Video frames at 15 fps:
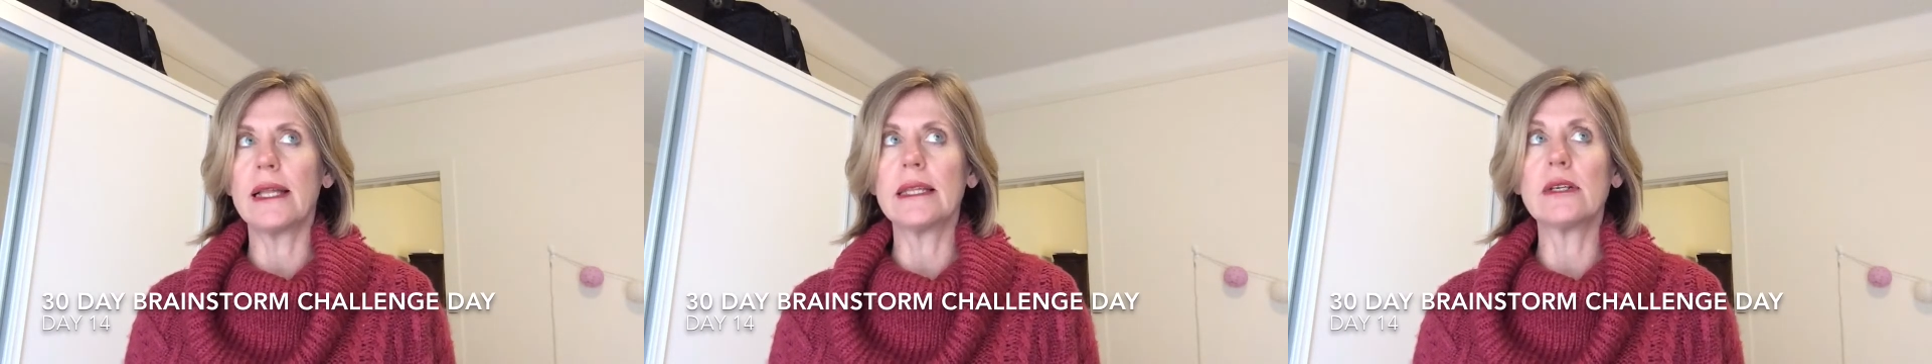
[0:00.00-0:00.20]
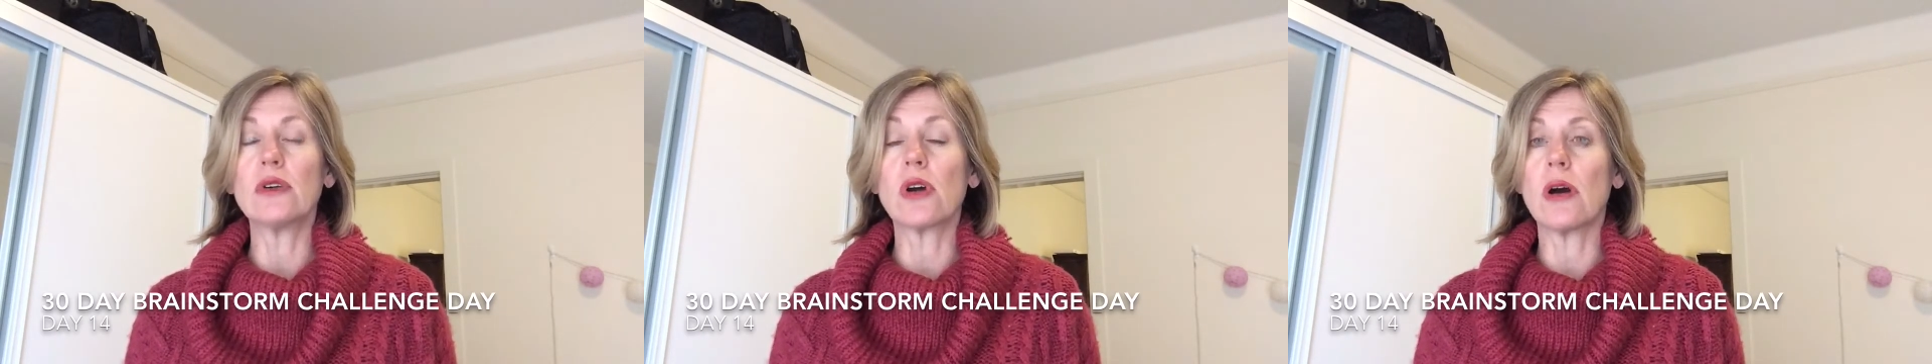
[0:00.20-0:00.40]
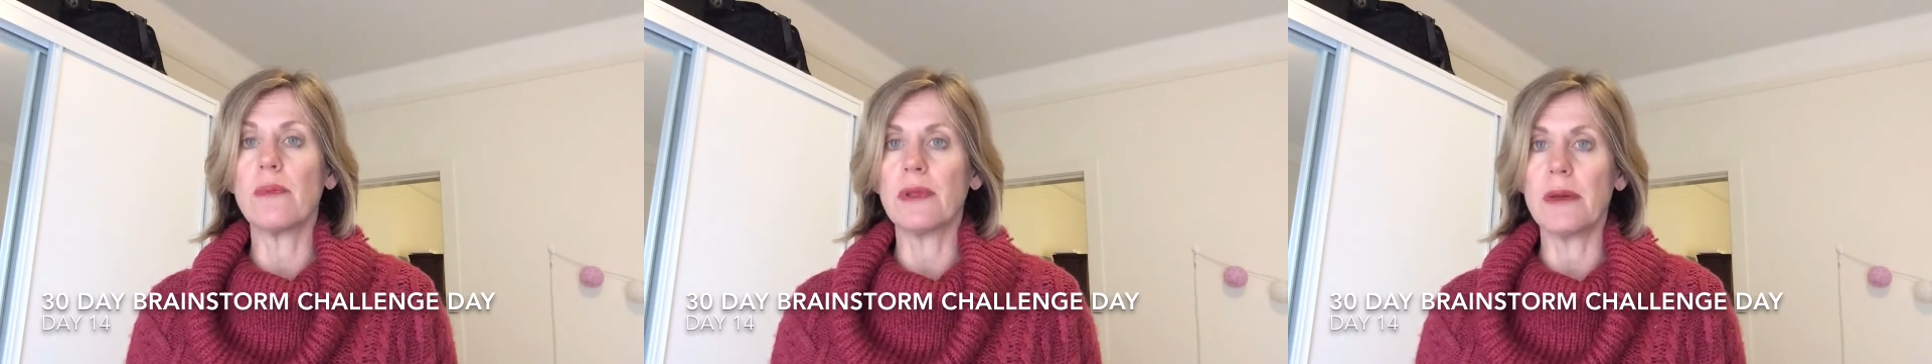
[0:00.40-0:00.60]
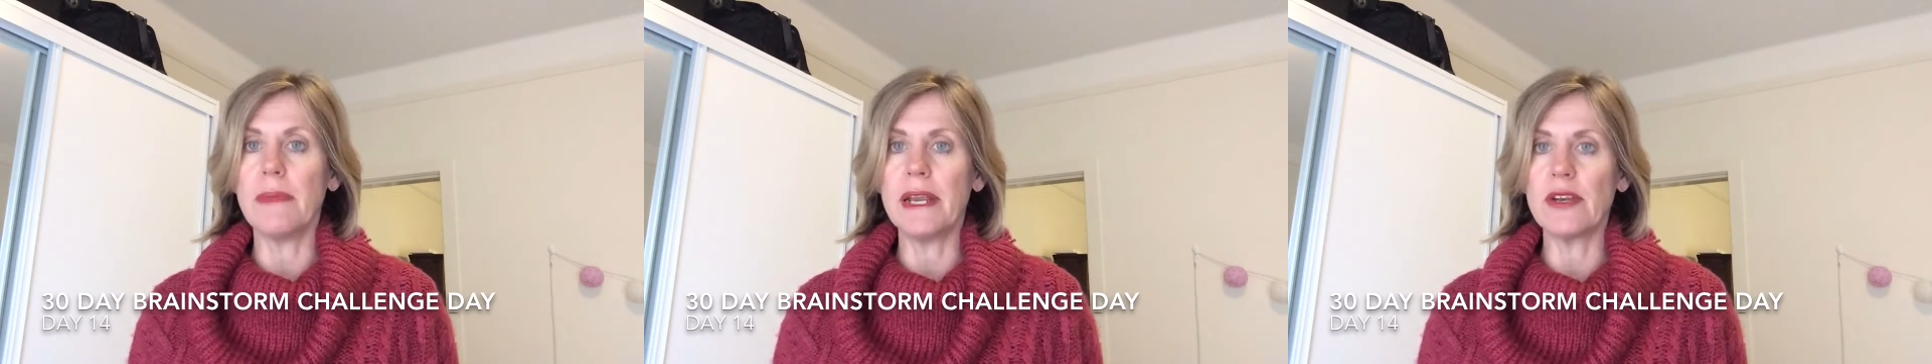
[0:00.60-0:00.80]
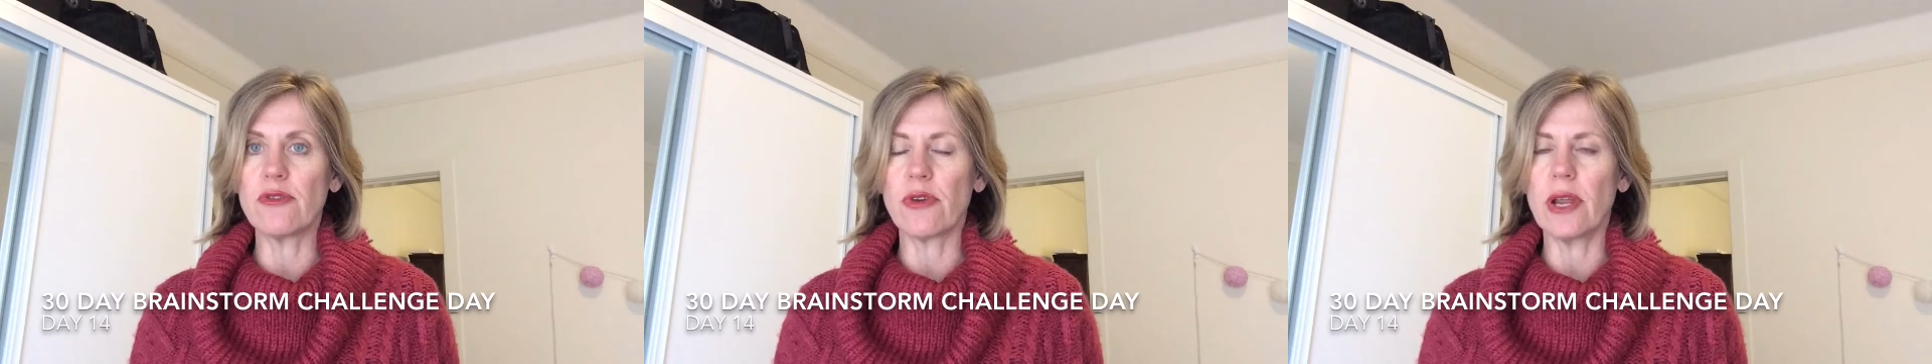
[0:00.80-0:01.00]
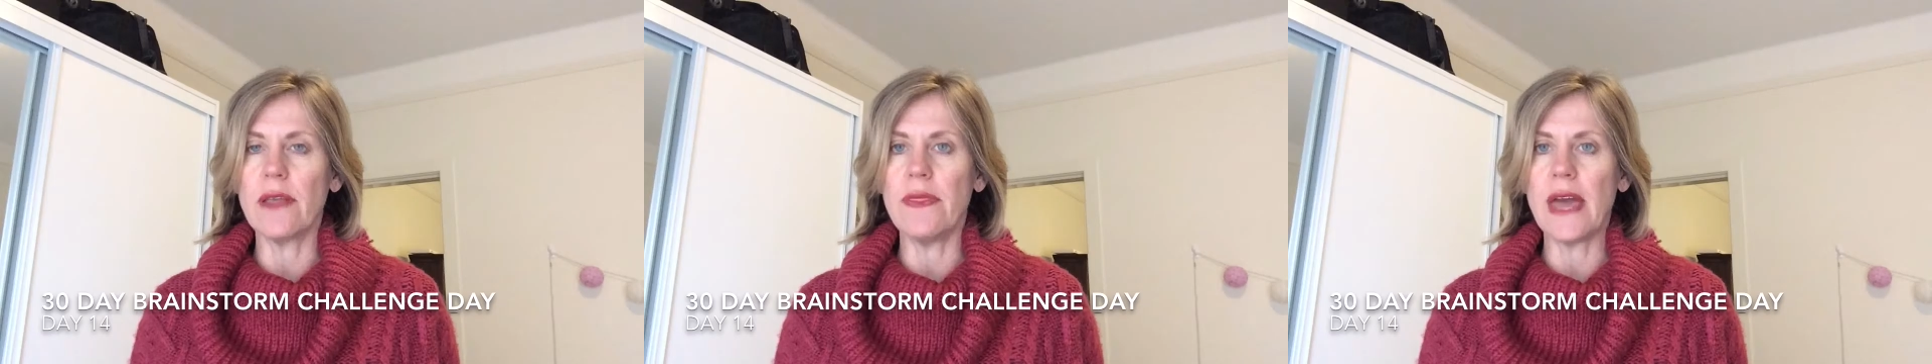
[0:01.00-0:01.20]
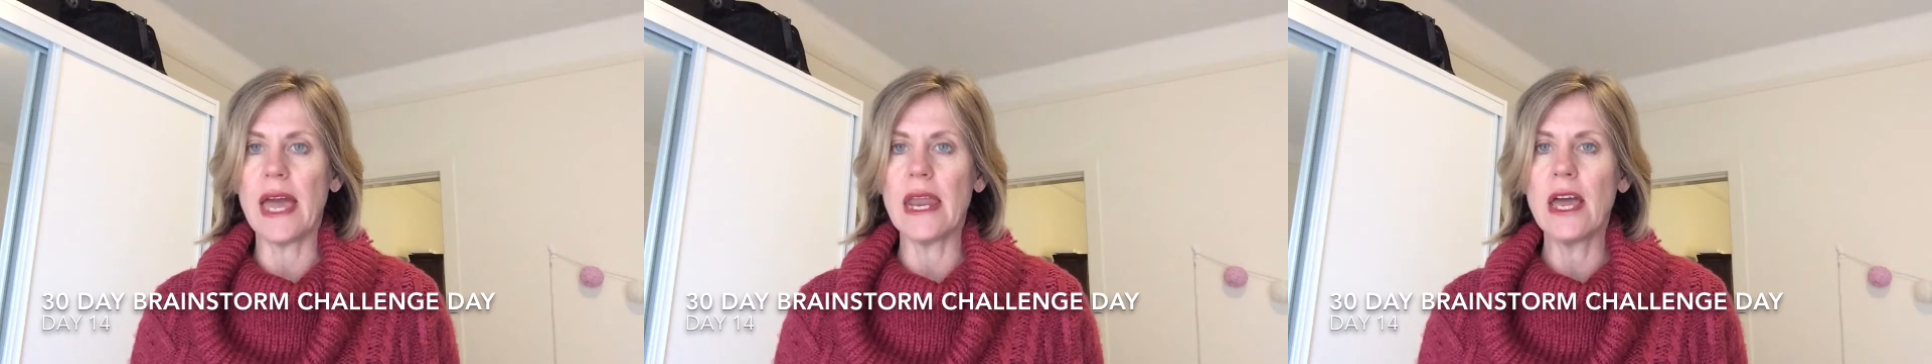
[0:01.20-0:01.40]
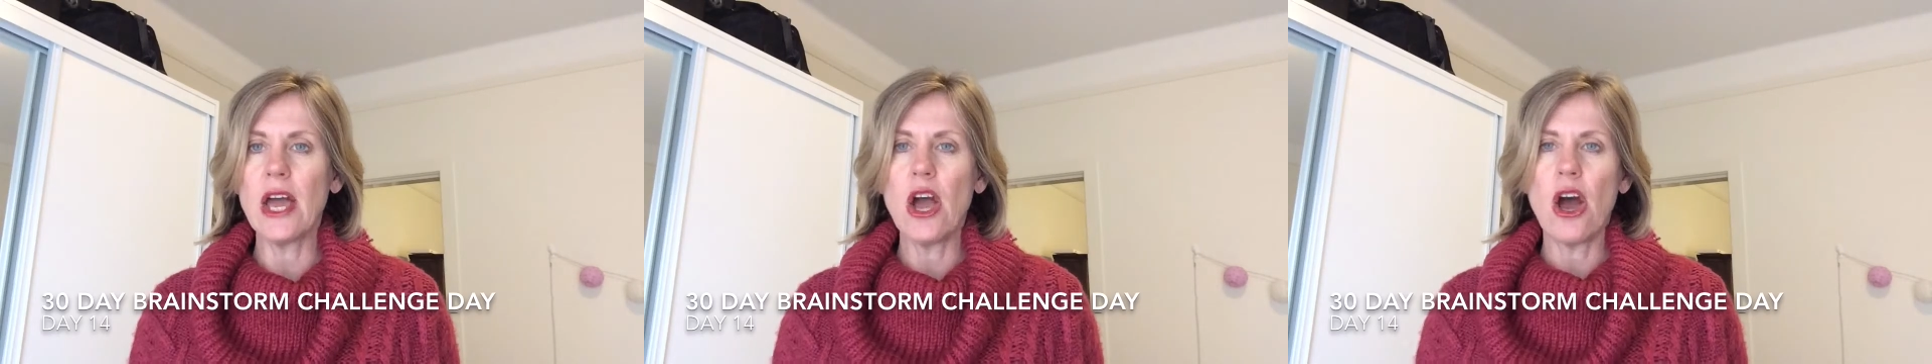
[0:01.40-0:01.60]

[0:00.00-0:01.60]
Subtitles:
a little complementary in that